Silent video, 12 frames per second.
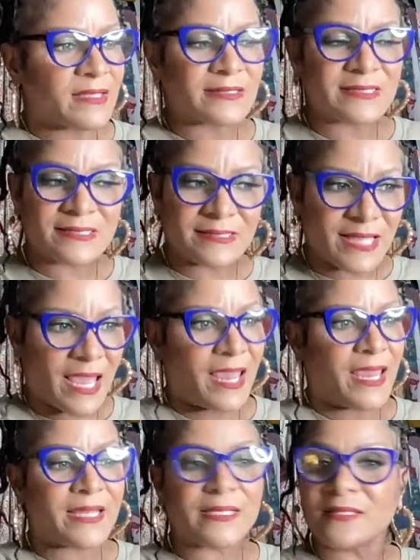
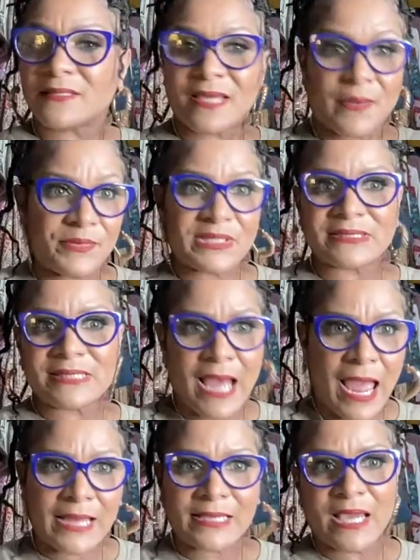stayed, kept it
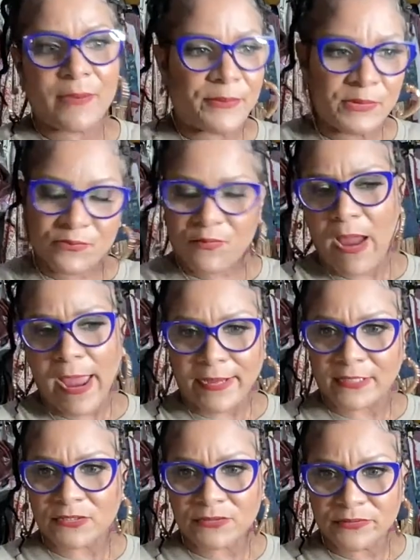tight, kept it right.
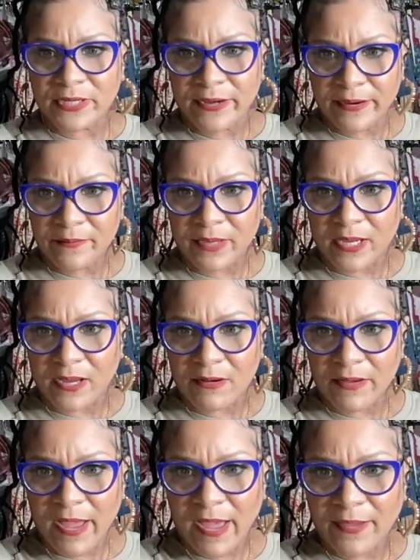Do you hear me?
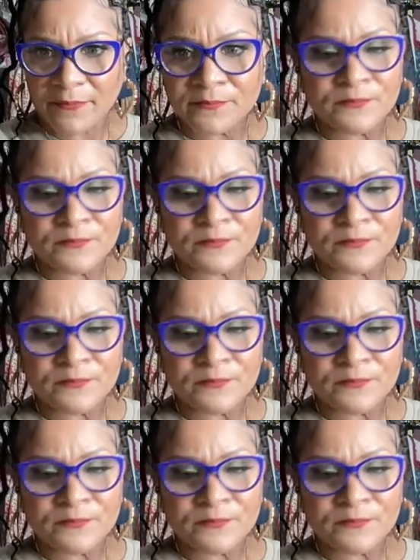Okay.